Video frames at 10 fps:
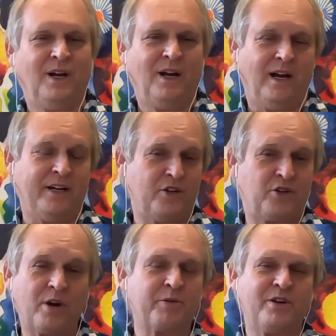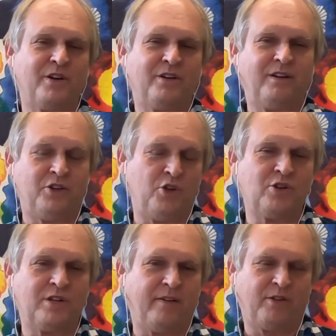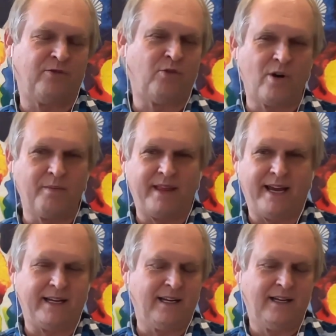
A description is usually of the form that